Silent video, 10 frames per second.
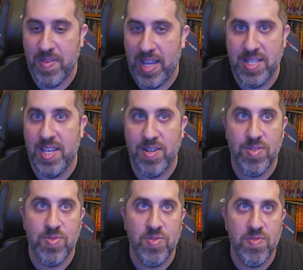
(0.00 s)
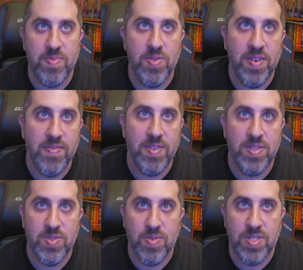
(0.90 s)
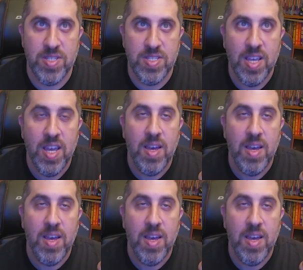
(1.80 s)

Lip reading: got Tinker tools from 2 different sources.